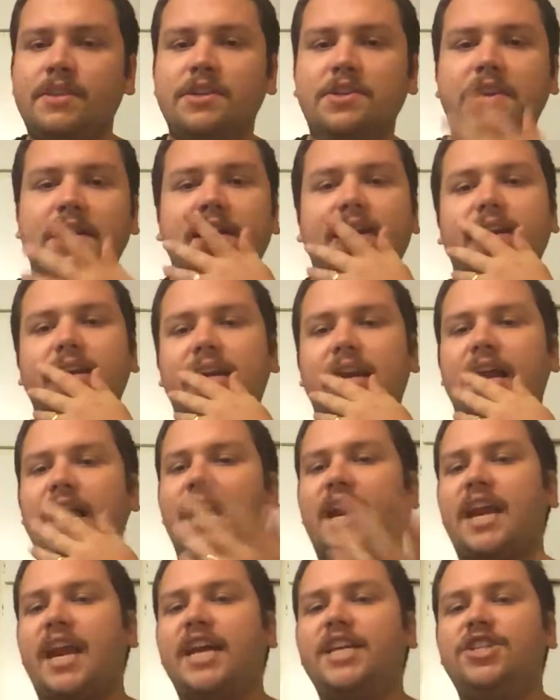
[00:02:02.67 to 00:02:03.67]
you get a
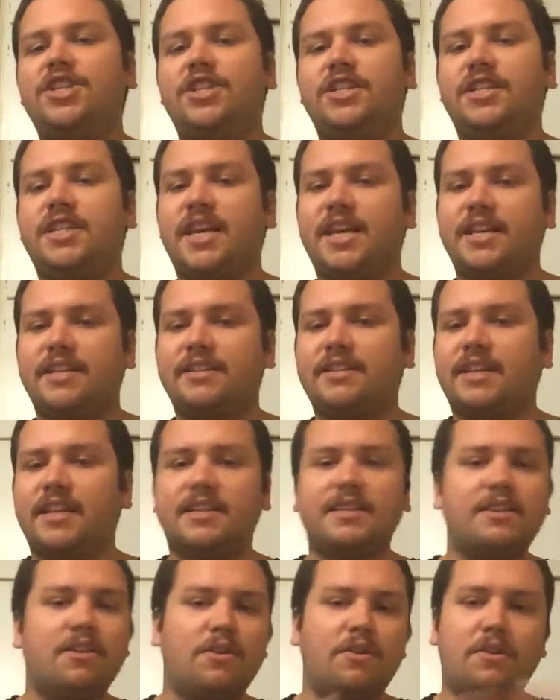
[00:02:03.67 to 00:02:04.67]
lychee taste.
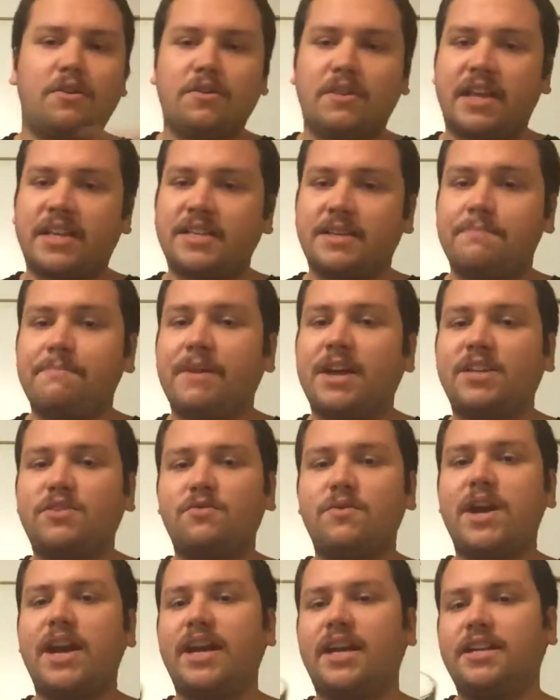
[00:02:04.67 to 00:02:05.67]
That's the best
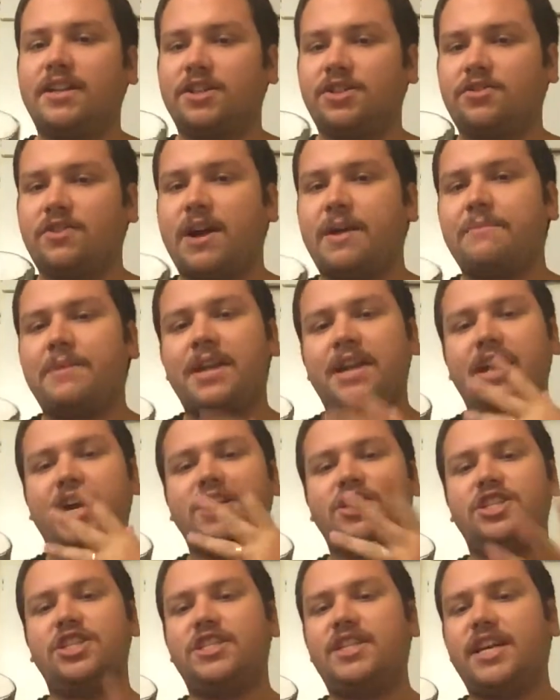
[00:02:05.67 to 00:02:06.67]
way I can describe it. A
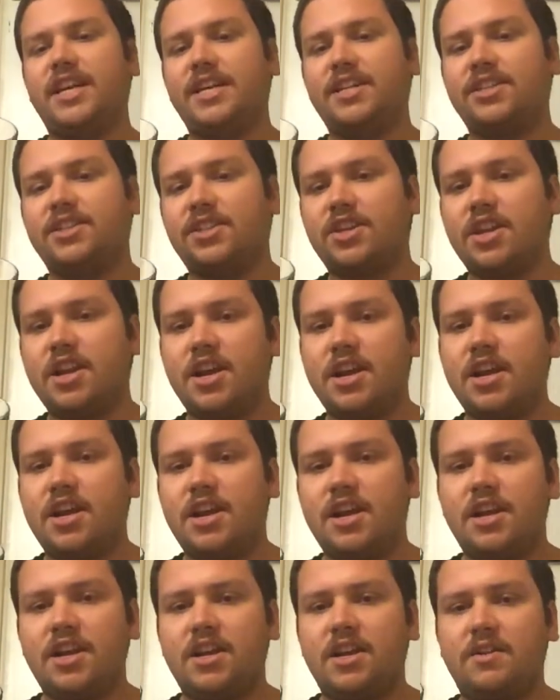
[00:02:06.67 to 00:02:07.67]
lychee taste
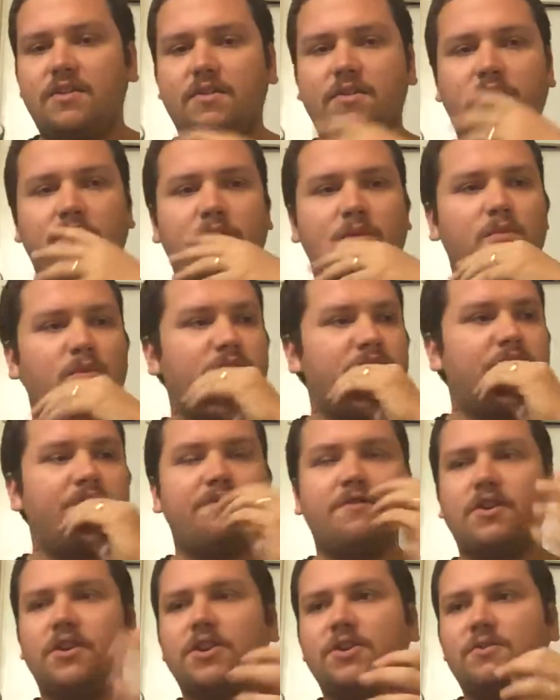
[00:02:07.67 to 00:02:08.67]
when
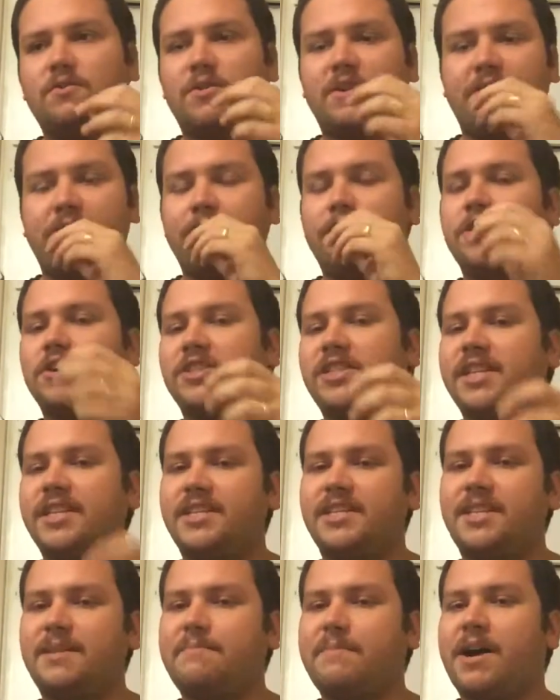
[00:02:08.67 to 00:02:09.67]
it first
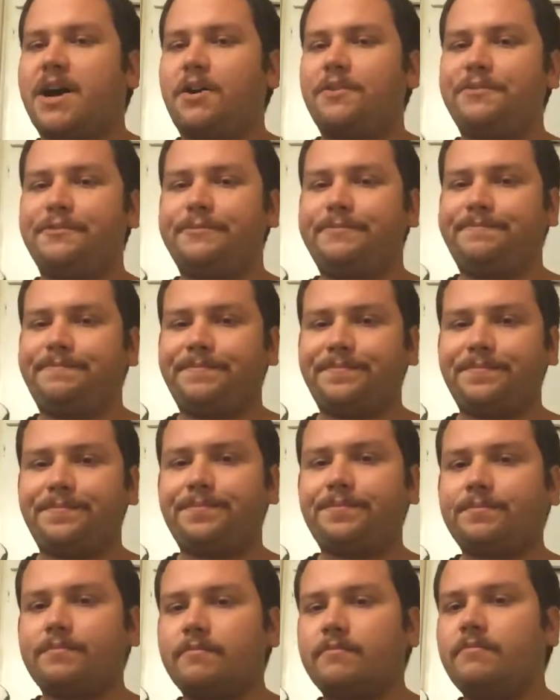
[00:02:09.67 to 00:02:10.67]
hits the mouth.
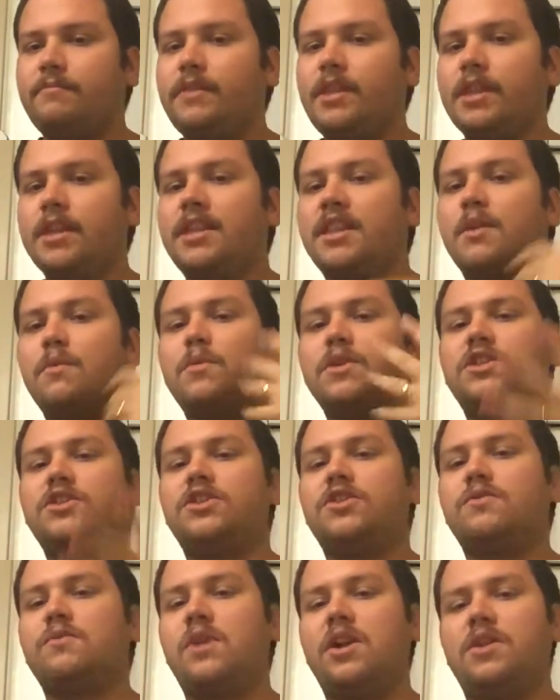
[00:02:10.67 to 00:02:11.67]
Then once you
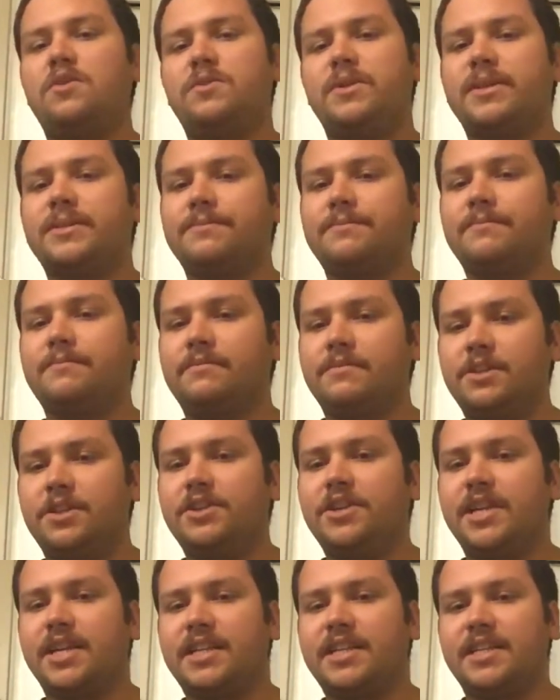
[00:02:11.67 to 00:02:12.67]
swallow it,
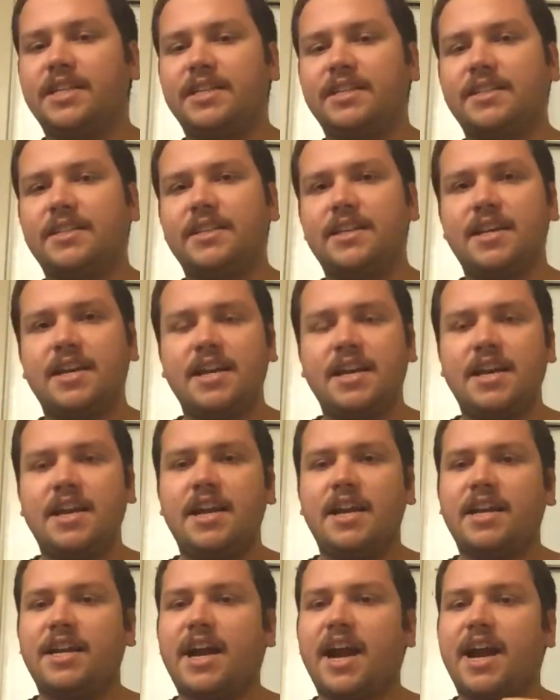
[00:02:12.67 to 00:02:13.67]
you get this
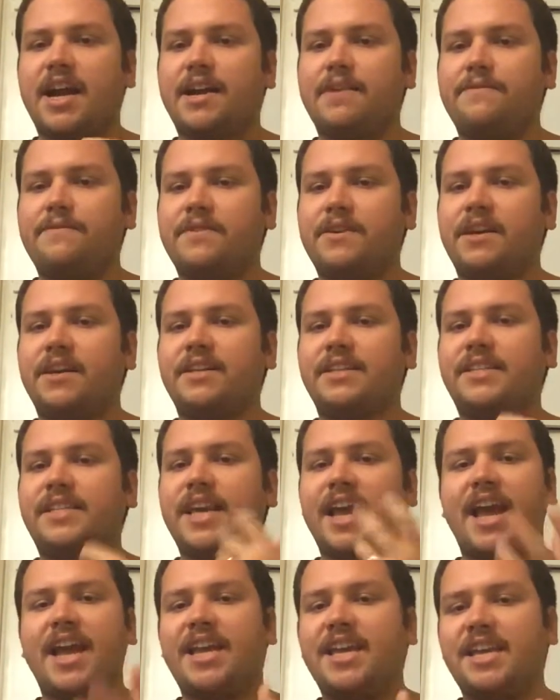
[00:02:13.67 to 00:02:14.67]
kind of
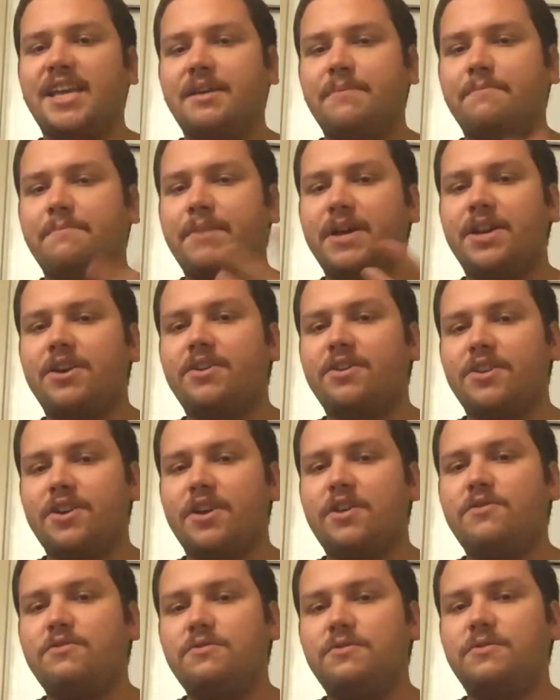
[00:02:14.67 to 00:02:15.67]
tangy, bitter
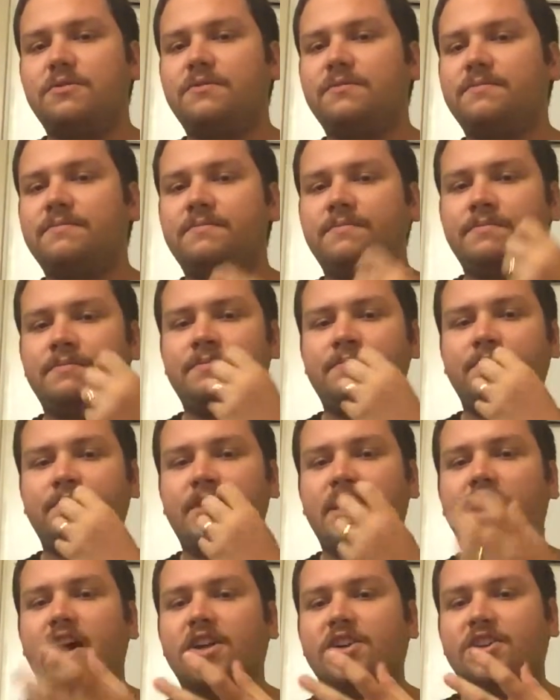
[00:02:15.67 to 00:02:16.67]
note
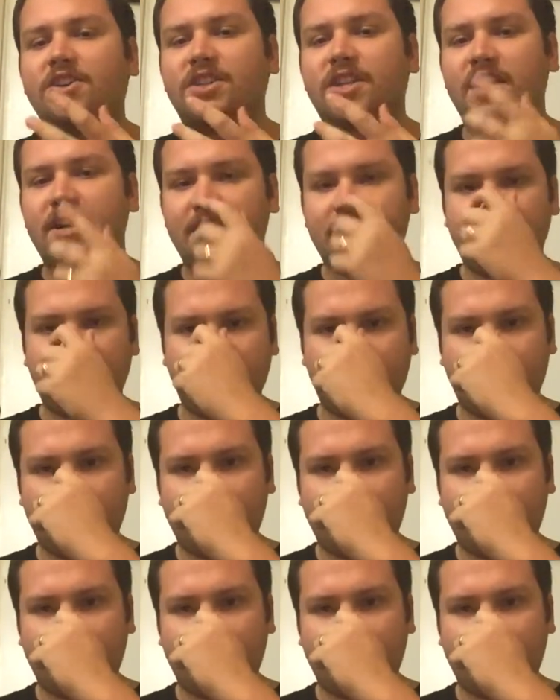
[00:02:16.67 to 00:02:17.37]
on your tongue